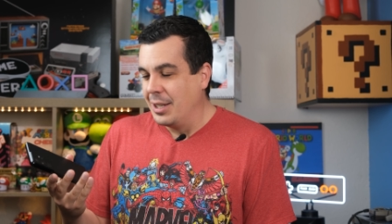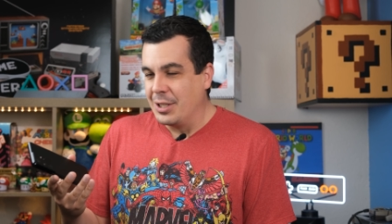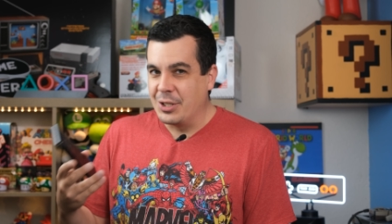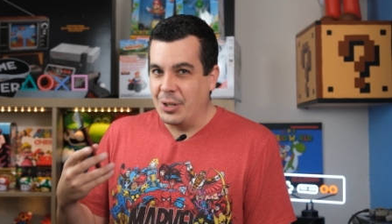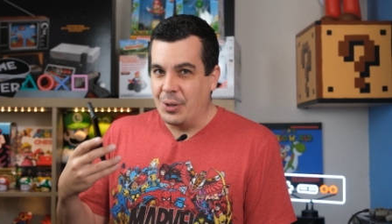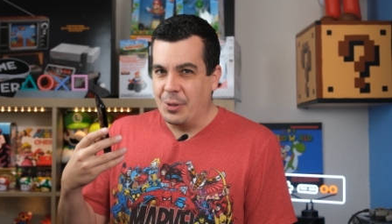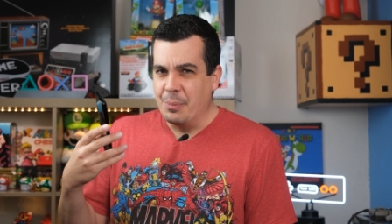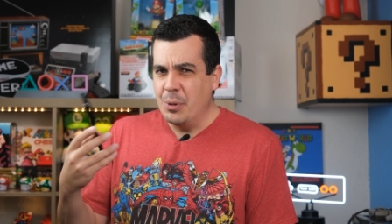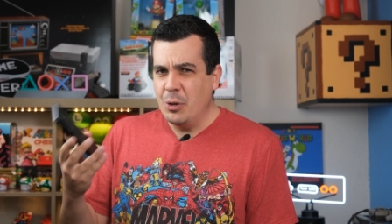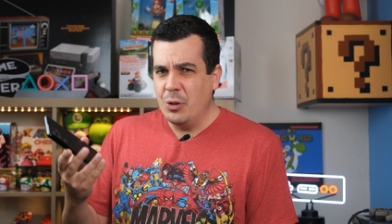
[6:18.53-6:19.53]
So the
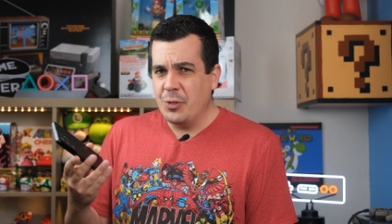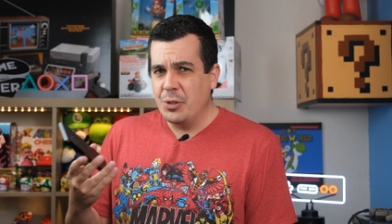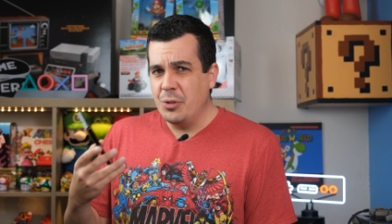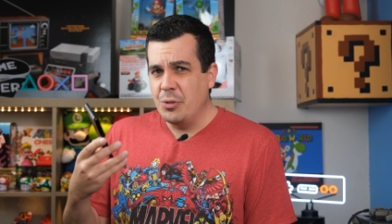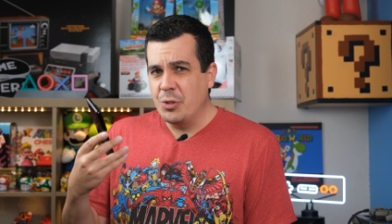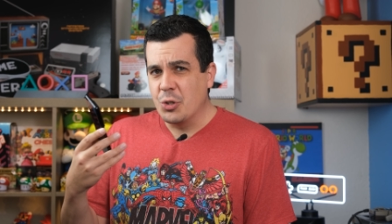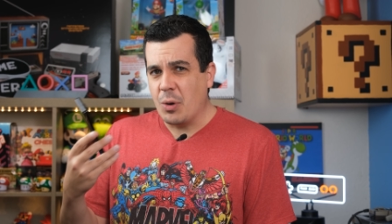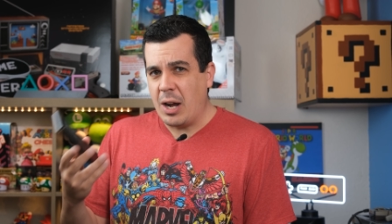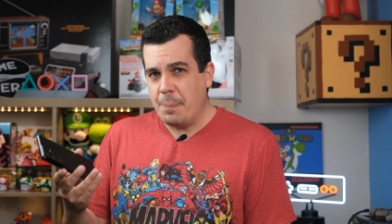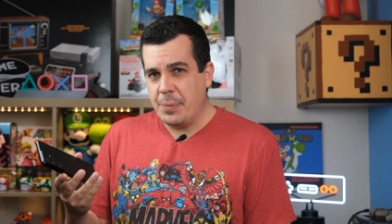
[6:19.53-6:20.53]
move to
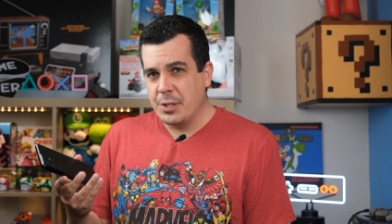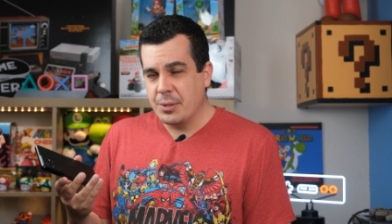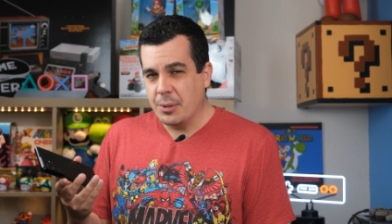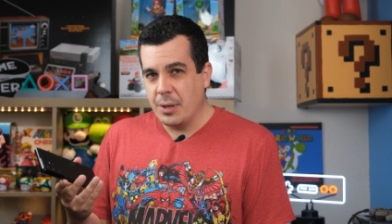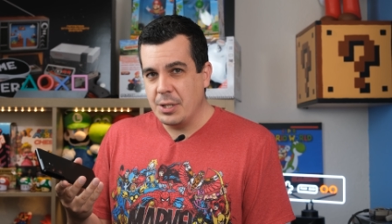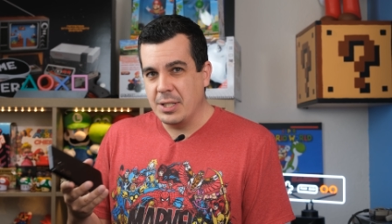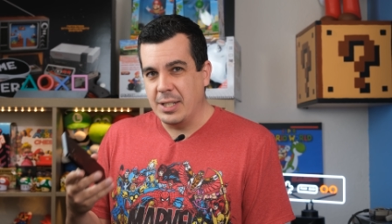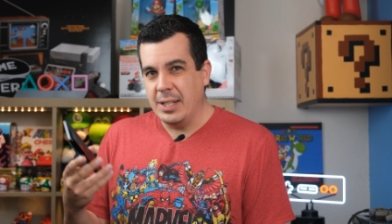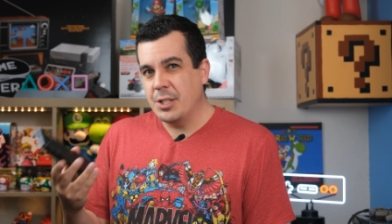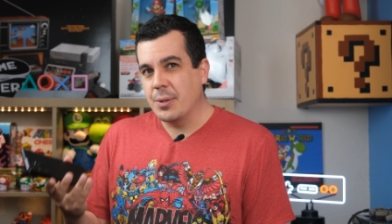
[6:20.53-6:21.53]
drop the storage is
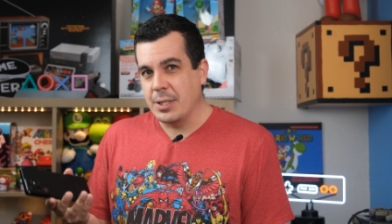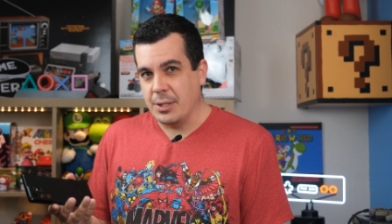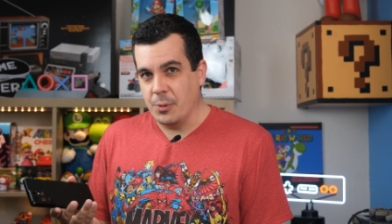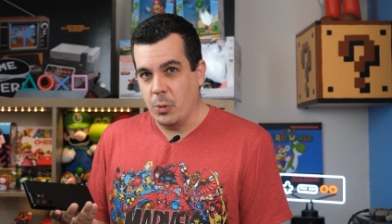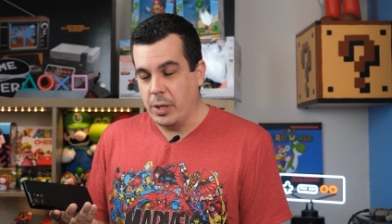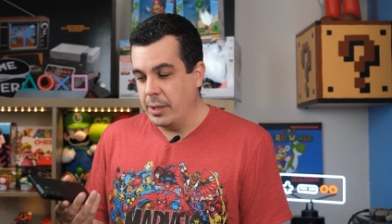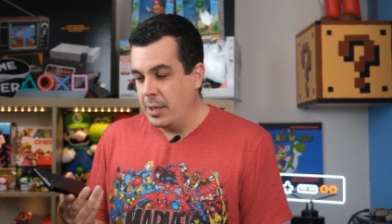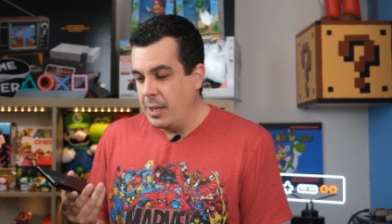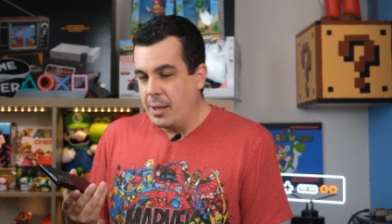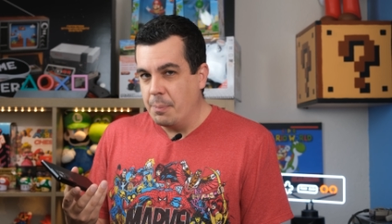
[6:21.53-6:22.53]
an interesting one,
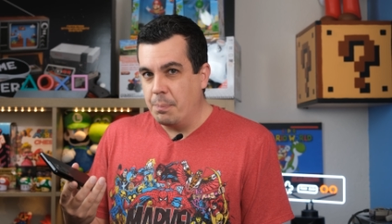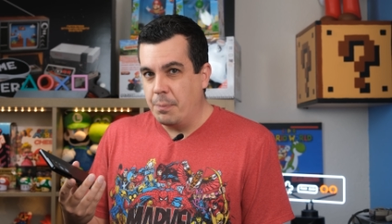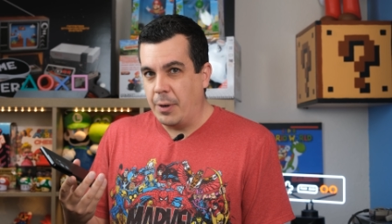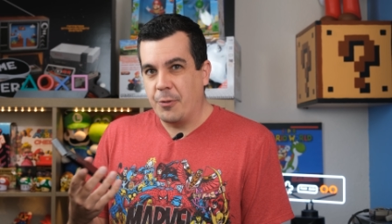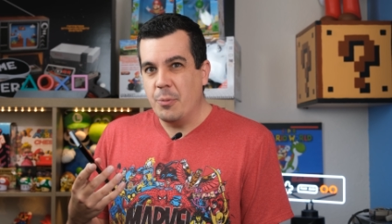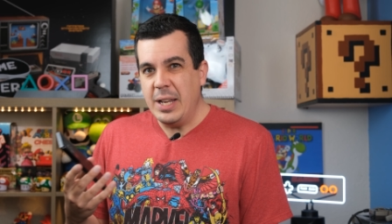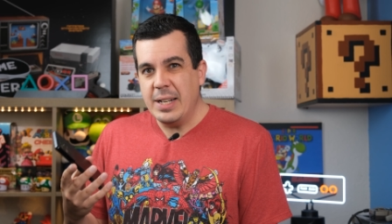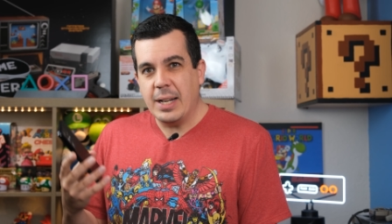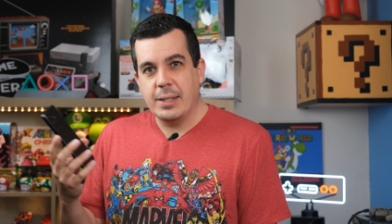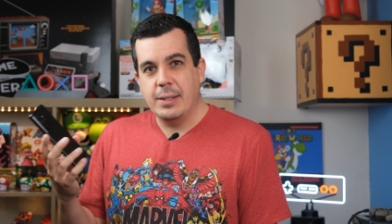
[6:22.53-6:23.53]
but for me,
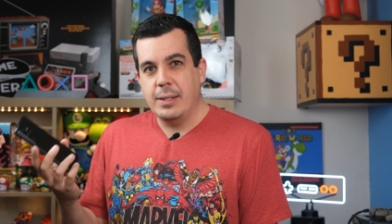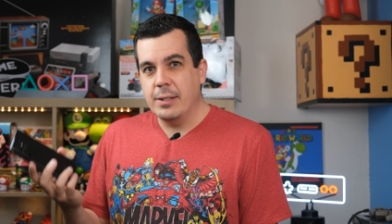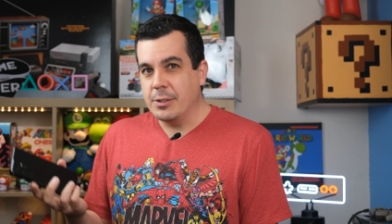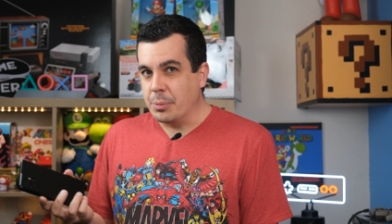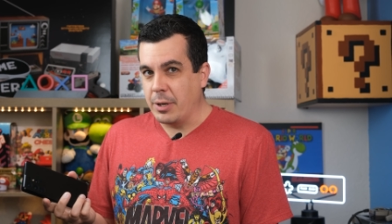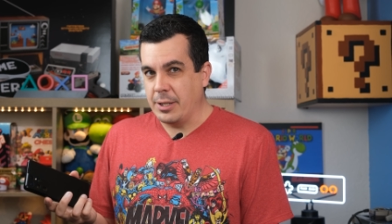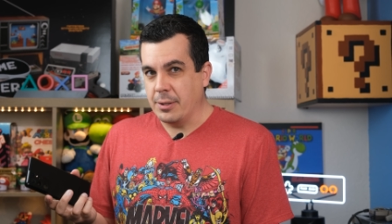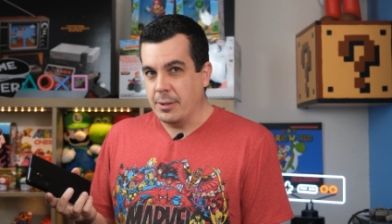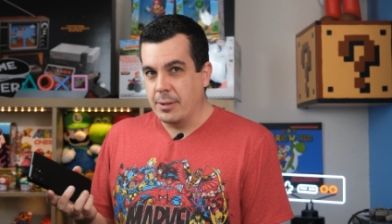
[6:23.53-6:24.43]
not a deal breaker.